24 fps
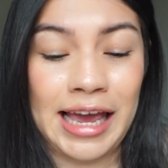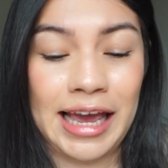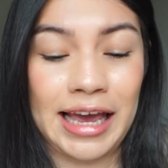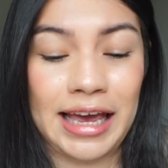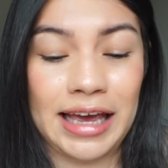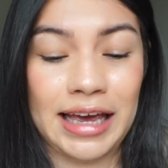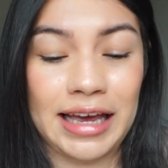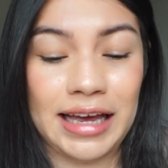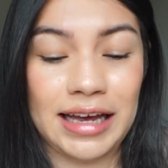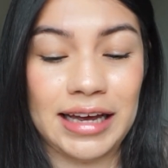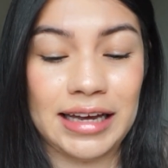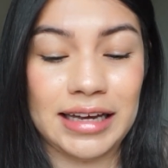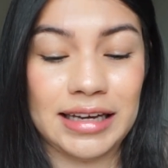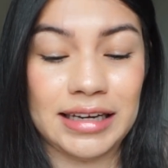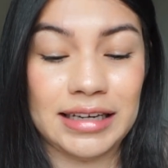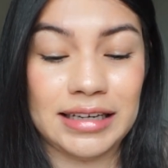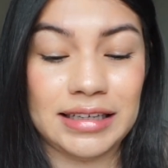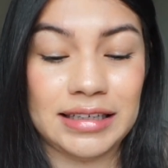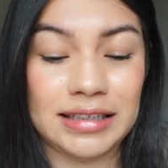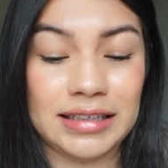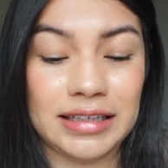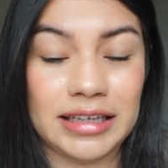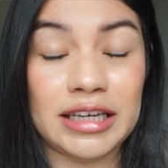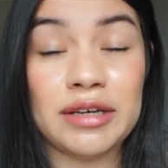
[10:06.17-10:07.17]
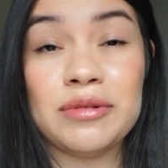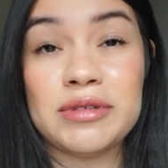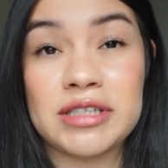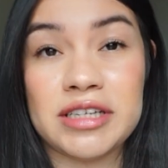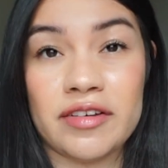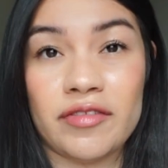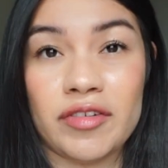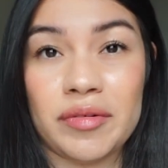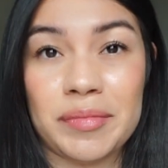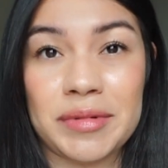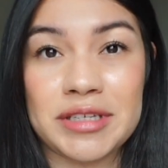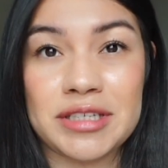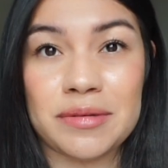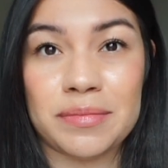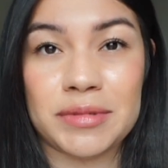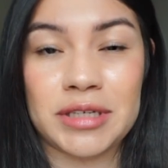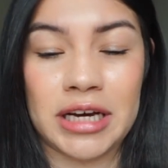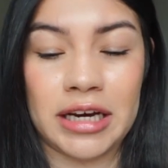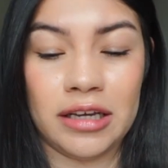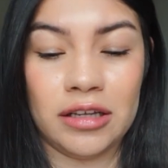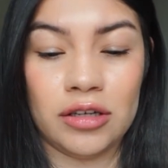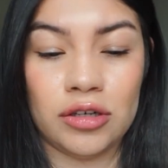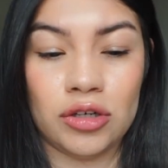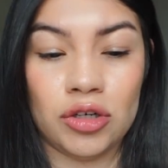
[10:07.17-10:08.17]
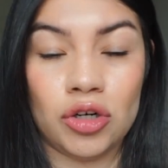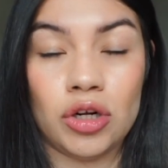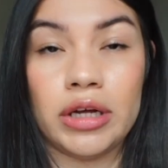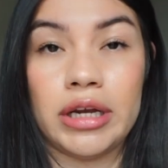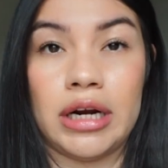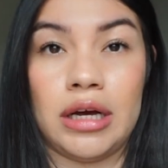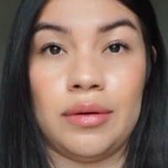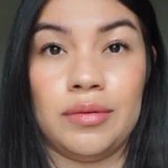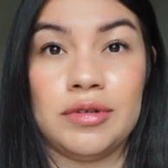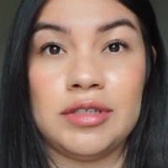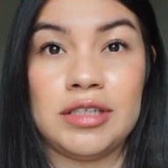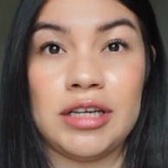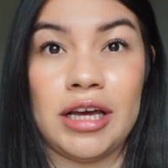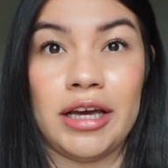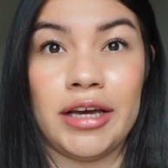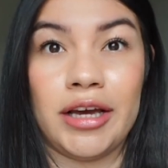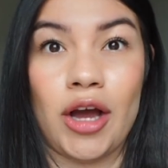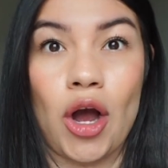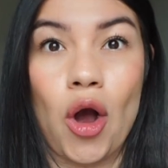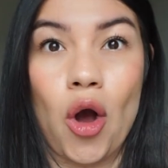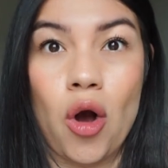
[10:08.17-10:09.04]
and he was giving me some Tylenol, and I was like,